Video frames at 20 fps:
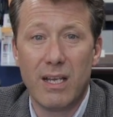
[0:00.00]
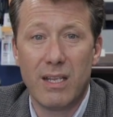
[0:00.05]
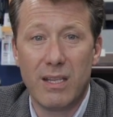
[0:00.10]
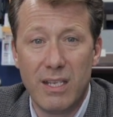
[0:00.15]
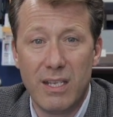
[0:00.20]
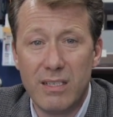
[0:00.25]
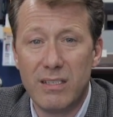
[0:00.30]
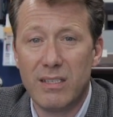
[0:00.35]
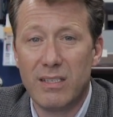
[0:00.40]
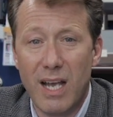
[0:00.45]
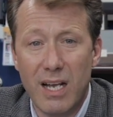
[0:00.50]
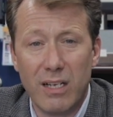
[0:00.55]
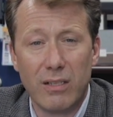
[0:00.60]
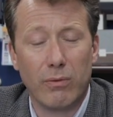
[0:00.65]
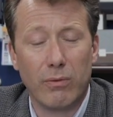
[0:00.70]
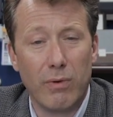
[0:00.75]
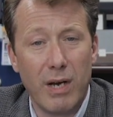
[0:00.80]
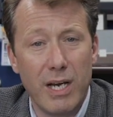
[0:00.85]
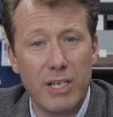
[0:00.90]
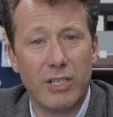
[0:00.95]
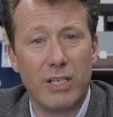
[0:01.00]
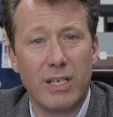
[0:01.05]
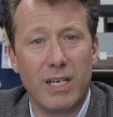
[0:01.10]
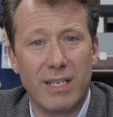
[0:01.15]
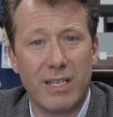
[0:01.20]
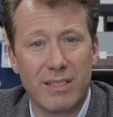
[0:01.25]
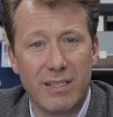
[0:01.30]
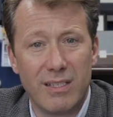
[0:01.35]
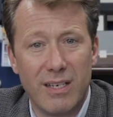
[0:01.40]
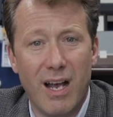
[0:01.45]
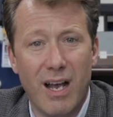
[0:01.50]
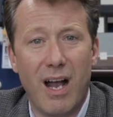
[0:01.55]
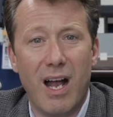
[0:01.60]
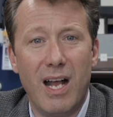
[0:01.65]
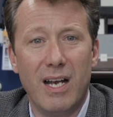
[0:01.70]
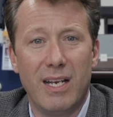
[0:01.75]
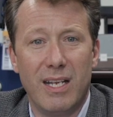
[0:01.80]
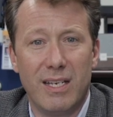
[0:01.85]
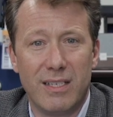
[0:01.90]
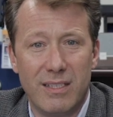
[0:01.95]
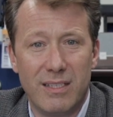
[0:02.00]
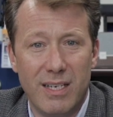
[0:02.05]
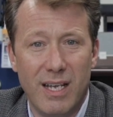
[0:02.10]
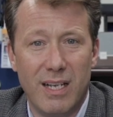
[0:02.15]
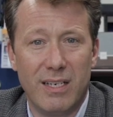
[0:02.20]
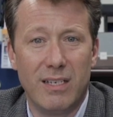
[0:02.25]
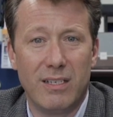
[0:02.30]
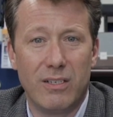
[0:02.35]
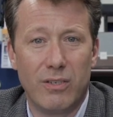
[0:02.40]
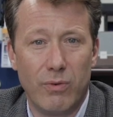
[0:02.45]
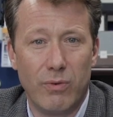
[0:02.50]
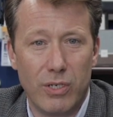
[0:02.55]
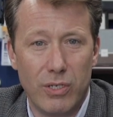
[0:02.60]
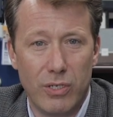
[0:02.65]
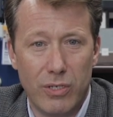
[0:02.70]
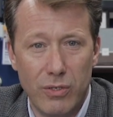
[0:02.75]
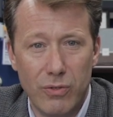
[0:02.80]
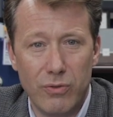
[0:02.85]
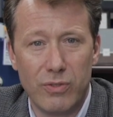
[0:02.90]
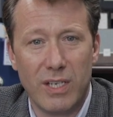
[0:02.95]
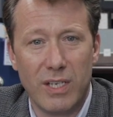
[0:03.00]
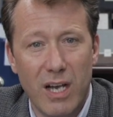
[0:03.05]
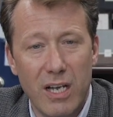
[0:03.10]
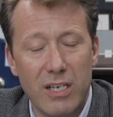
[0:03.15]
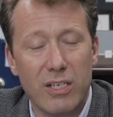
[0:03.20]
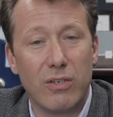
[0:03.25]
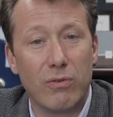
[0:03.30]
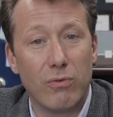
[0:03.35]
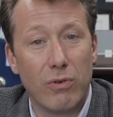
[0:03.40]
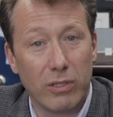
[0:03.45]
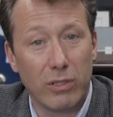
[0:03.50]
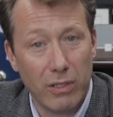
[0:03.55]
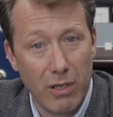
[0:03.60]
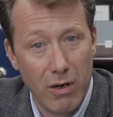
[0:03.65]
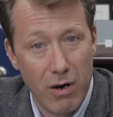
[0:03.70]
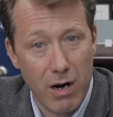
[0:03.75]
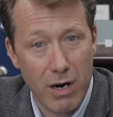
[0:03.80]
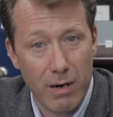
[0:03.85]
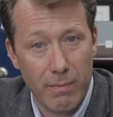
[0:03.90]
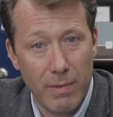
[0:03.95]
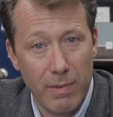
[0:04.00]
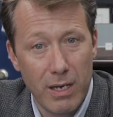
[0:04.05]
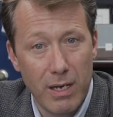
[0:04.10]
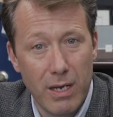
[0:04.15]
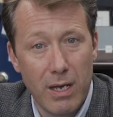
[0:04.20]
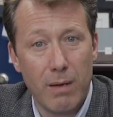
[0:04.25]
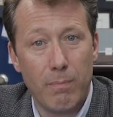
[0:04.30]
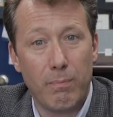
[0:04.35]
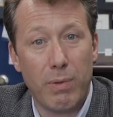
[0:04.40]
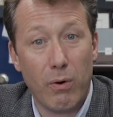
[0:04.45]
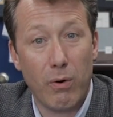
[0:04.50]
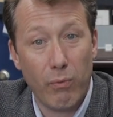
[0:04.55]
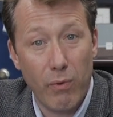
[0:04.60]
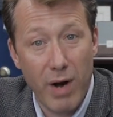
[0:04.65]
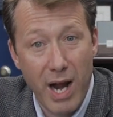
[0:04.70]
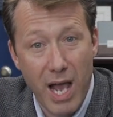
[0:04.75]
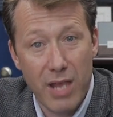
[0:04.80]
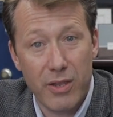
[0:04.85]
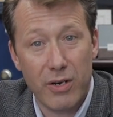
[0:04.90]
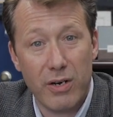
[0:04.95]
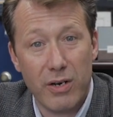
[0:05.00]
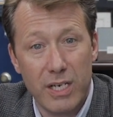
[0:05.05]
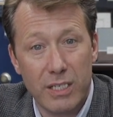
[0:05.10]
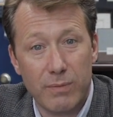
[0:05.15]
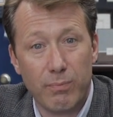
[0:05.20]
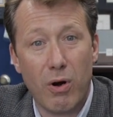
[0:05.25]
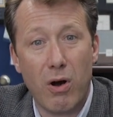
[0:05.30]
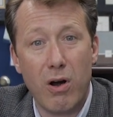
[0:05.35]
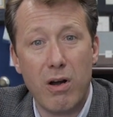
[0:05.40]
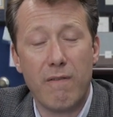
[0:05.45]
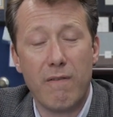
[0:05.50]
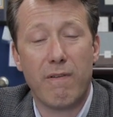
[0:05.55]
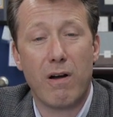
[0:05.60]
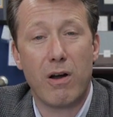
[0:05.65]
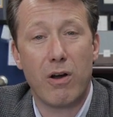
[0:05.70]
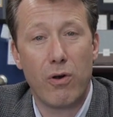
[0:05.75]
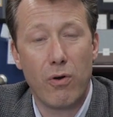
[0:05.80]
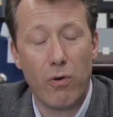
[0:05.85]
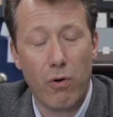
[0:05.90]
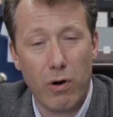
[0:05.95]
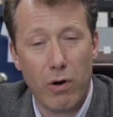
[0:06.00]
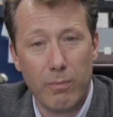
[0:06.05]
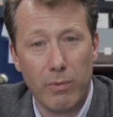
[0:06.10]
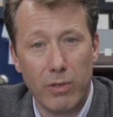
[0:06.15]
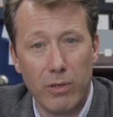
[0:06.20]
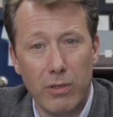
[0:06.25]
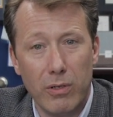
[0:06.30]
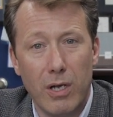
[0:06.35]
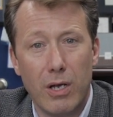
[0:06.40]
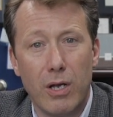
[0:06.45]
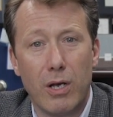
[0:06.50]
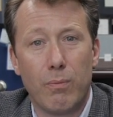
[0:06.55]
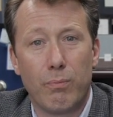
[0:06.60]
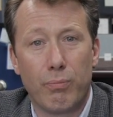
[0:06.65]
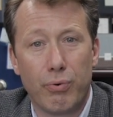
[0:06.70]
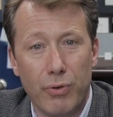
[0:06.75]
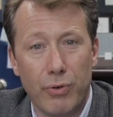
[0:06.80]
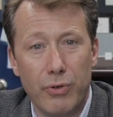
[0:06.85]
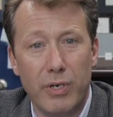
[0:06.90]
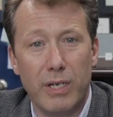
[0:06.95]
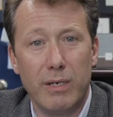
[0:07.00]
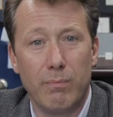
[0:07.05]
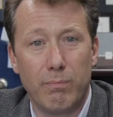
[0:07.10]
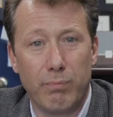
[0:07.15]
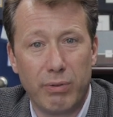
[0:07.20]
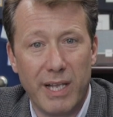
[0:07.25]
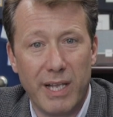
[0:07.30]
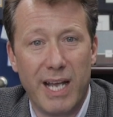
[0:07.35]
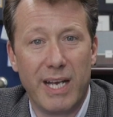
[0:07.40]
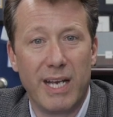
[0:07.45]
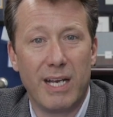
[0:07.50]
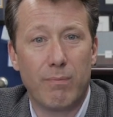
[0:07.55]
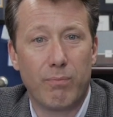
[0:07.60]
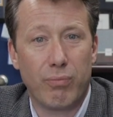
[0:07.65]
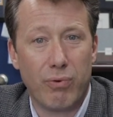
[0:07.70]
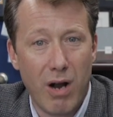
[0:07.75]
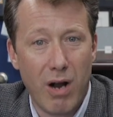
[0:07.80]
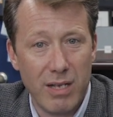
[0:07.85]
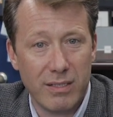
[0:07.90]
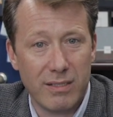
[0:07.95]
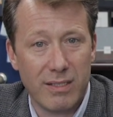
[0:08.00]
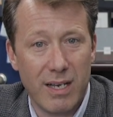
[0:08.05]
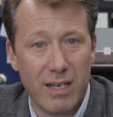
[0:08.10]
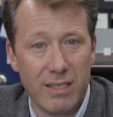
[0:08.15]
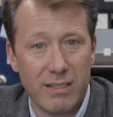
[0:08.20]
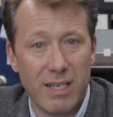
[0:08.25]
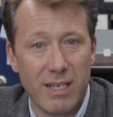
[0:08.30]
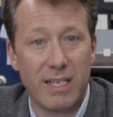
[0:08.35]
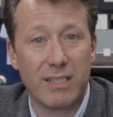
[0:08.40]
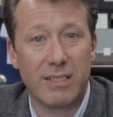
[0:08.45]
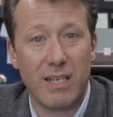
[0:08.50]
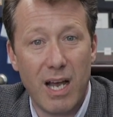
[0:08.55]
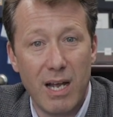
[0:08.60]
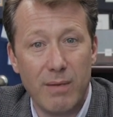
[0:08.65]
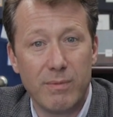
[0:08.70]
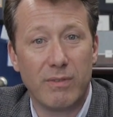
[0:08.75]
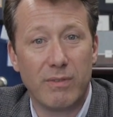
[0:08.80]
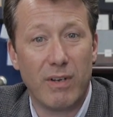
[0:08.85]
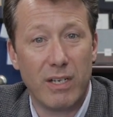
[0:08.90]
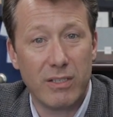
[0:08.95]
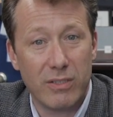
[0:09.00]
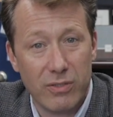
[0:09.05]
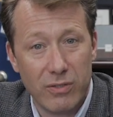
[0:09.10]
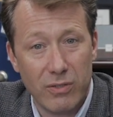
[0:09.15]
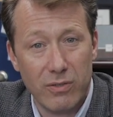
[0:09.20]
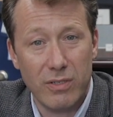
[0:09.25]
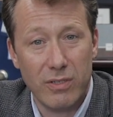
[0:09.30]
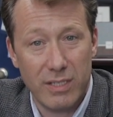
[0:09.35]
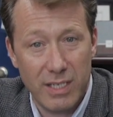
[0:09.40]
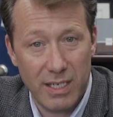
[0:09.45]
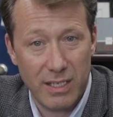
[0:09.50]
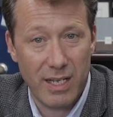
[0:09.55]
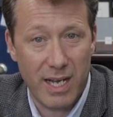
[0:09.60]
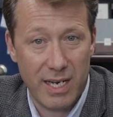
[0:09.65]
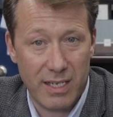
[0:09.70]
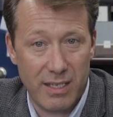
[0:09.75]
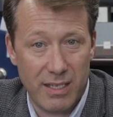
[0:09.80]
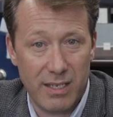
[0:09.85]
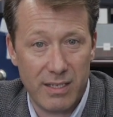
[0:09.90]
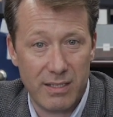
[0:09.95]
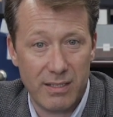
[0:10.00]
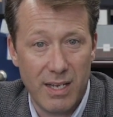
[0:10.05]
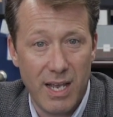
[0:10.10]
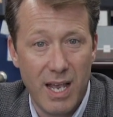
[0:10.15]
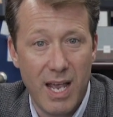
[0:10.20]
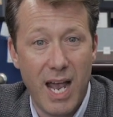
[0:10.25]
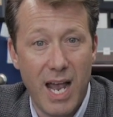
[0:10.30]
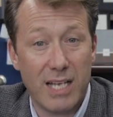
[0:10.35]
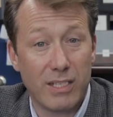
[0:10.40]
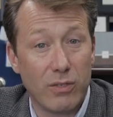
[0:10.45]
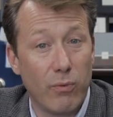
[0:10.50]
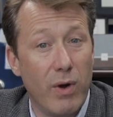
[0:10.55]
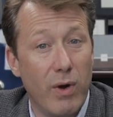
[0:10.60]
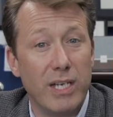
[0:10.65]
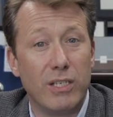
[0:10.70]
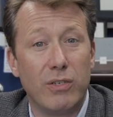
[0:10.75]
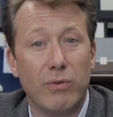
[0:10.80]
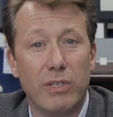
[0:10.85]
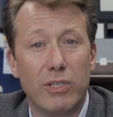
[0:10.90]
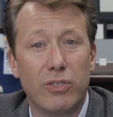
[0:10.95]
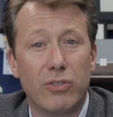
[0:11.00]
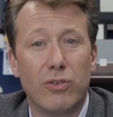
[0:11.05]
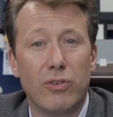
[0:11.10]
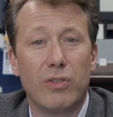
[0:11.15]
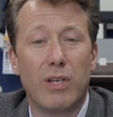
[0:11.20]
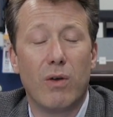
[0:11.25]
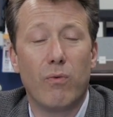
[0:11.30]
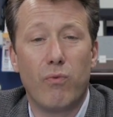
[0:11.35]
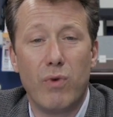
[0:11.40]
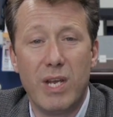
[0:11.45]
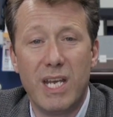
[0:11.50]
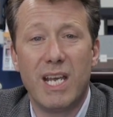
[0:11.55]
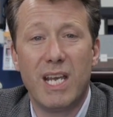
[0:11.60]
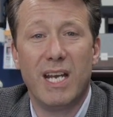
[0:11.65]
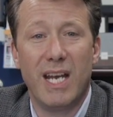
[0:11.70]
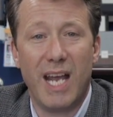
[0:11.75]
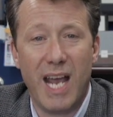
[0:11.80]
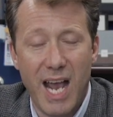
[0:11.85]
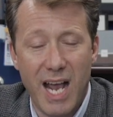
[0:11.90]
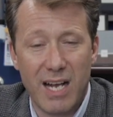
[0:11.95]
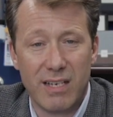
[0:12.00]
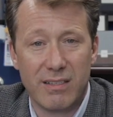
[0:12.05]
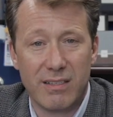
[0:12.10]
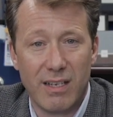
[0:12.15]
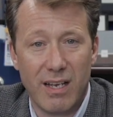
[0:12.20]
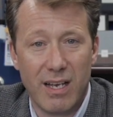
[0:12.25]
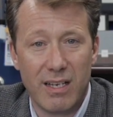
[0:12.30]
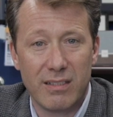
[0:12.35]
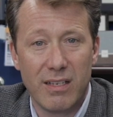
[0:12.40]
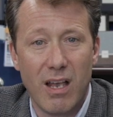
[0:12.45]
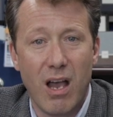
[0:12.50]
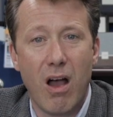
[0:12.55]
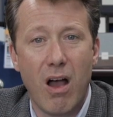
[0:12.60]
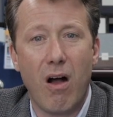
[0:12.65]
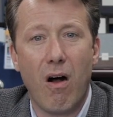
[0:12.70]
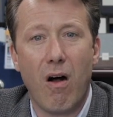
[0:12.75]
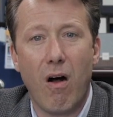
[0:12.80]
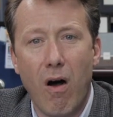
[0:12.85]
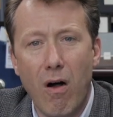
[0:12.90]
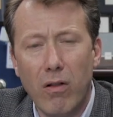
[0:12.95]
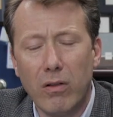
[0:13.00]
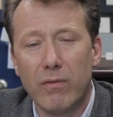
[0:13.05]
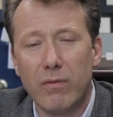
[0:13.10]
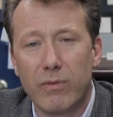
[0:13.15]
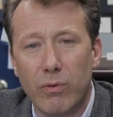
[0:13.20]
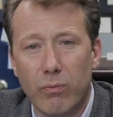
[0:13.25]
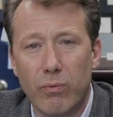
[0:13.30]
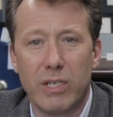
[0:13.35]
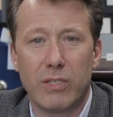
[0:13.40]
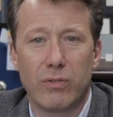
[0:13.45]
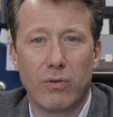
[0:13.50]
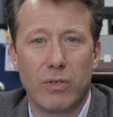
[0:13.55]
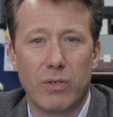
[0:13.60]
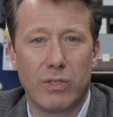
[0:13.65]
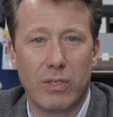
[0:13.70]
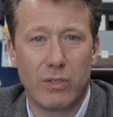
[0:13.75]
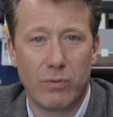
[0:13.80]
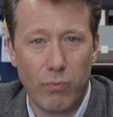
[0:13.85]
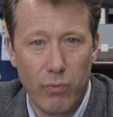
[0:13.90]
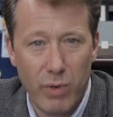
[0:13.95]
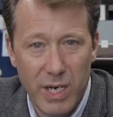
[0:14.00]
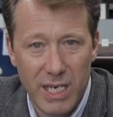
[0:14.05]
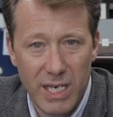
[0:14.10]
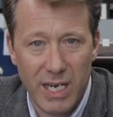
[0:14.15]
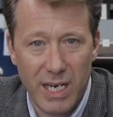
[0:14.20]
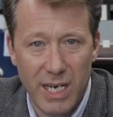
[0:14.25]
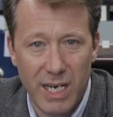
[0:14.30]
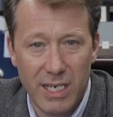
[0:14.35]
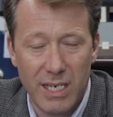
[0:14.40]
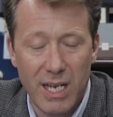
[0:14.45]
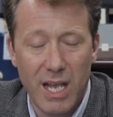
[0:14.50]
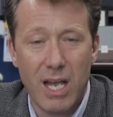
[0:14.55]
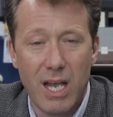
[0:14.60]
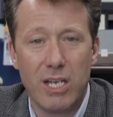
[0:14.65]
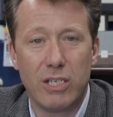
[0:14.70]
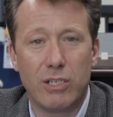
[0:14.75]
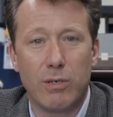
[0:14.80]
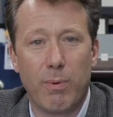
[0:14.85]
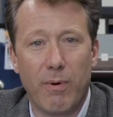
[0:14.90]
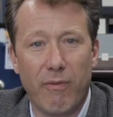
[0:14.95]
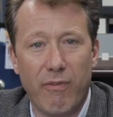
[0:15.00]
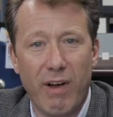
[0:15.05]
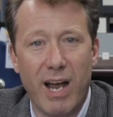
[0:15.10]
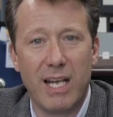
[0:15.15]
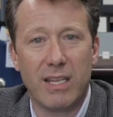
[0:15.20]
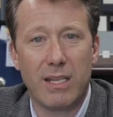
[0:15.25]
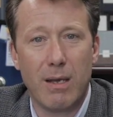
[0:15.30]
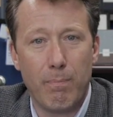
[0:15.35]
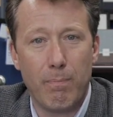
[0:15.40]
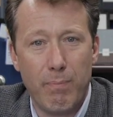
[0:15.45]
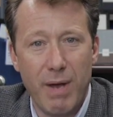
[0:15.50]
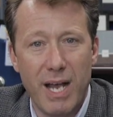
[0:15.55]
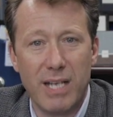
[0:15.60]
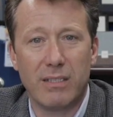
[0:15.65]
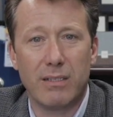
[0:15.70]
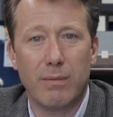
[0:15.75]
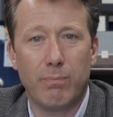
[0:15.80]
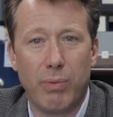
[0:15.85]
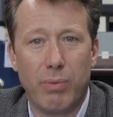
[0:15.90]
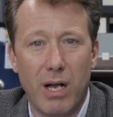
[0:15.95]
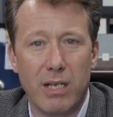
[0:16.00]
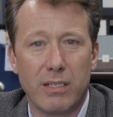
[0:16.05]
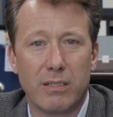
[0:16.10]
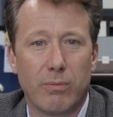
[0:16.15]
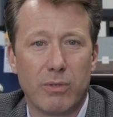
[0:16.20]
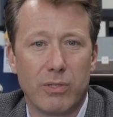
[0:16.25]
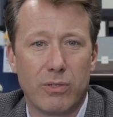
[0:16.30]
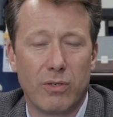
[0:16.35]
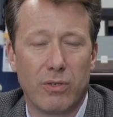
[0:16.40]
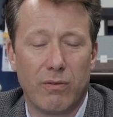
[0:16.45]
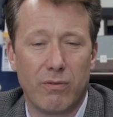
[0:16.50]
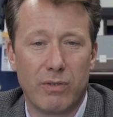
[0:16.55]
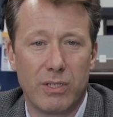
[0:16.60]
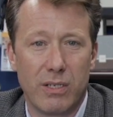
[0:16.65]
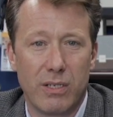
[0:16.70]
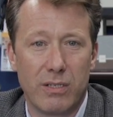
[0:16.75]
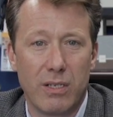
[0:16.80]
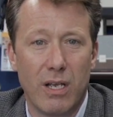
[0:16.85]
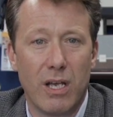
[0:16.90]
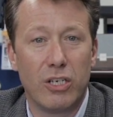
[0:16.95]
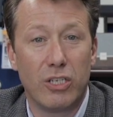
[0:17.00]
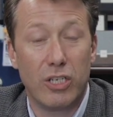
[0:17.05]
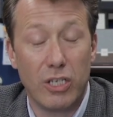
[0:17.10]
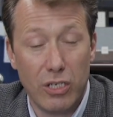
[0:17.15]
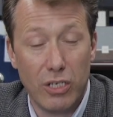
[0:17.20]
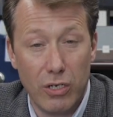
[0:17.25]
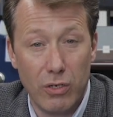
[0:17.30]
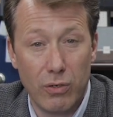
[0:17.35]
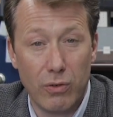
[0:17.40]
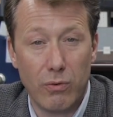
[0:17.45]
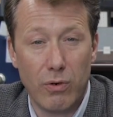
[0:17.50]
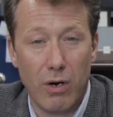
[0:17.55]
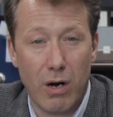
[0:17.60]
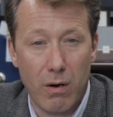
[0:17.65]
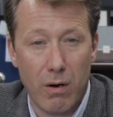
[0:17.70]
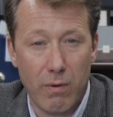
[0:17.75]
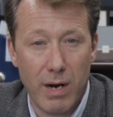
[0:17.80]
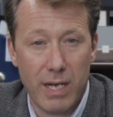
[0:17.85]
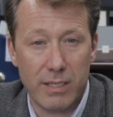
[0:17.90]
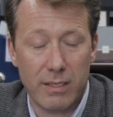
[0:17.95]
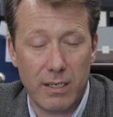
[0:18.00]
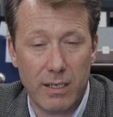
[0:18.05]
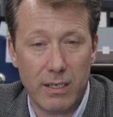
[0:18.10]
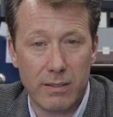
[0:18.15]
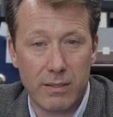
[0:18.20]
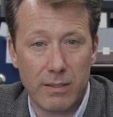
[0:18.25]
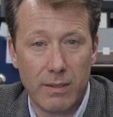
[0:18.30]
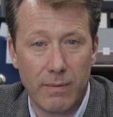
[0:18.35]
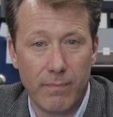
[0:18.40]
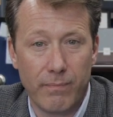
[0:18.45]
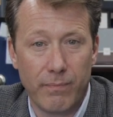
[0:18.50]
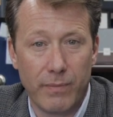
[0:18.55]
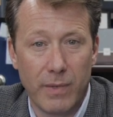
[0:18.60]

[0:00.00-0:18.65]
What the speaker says: this declaration is not intended to induce undue alarm, but rather is part of our normal, prudent planning process in times of uncertainty like this, as a way to ensure that we can access all of the resources we need to provide the best possible services to you, our residents.